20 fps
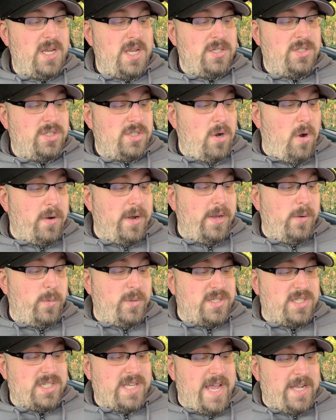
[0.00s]
starting
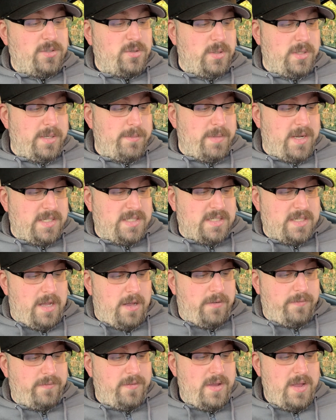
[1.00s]
with scheduling
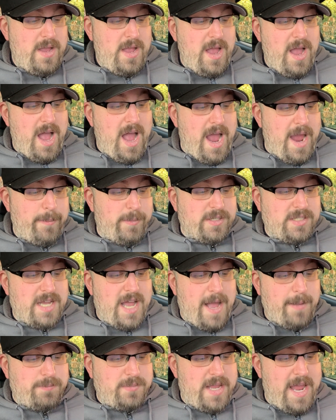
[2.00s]
myself. I'm a
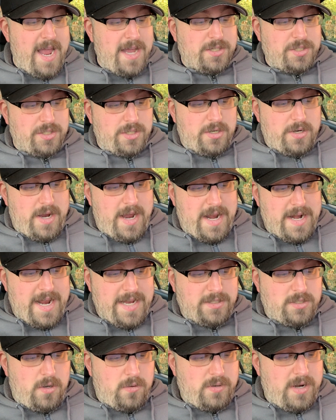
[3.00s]
top dasher and
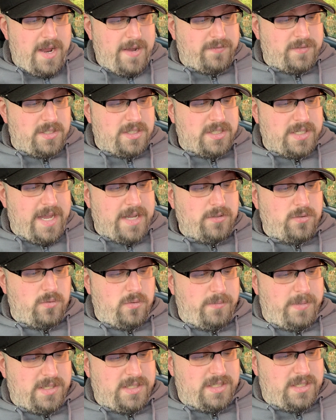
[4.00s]
I don't have to
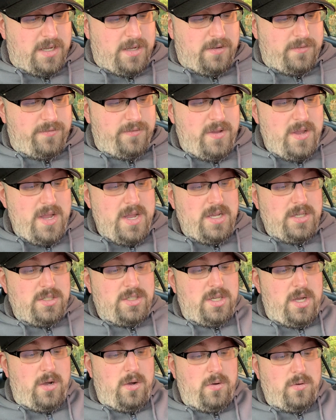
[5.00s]
schedule myself.
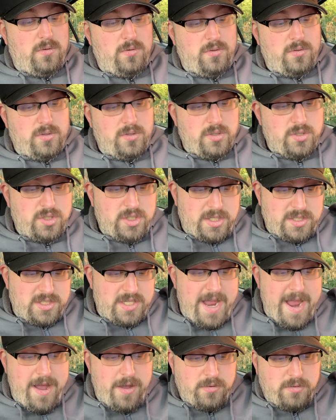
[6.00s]
So shut
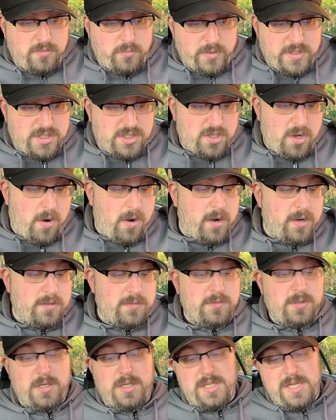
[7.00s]
down, restart,
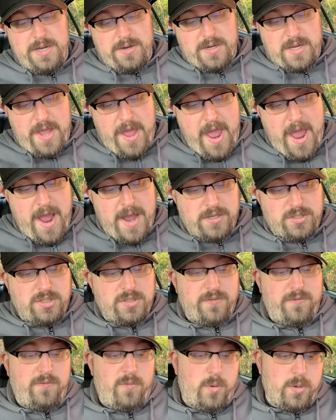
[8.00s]
clear
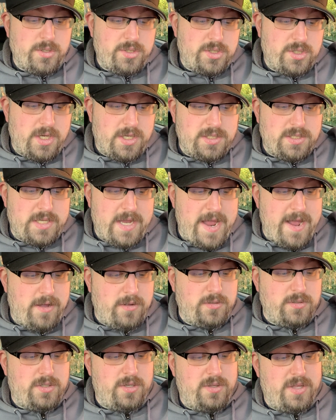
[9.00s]
cache, force
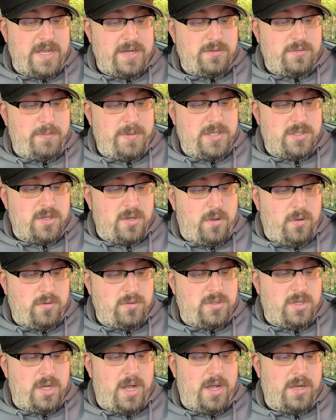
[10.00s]
shutdown to then be told to